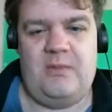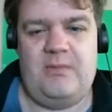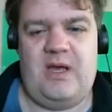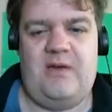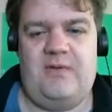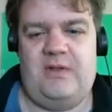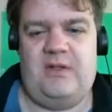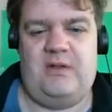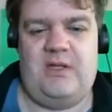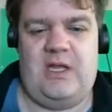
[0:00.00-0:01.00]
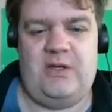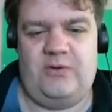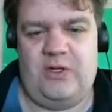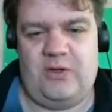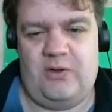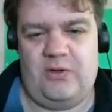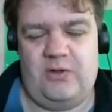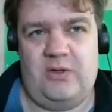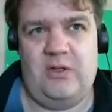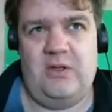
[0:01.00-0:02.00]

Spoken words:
Marvin, the android on